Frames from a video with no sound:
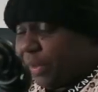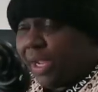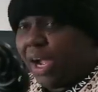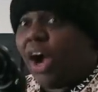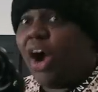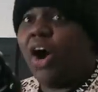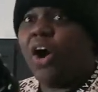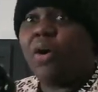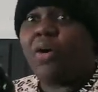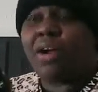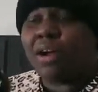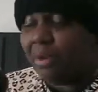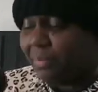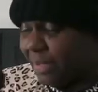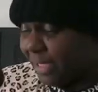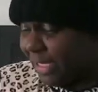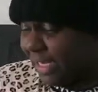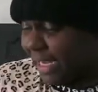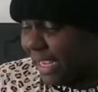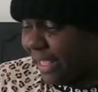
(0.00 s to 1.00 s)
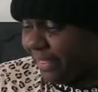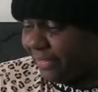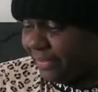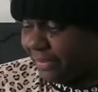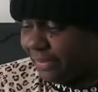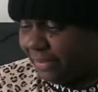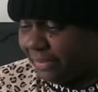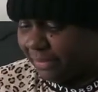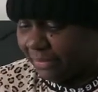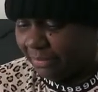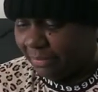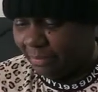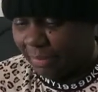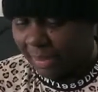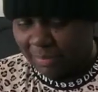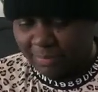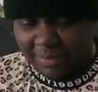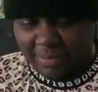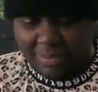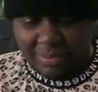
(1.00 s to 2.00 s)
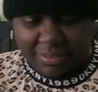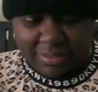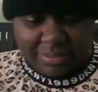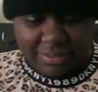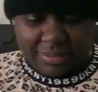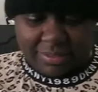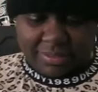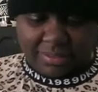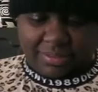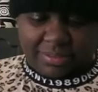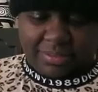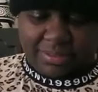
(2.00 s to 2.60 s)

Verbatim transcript: we all come together, baby,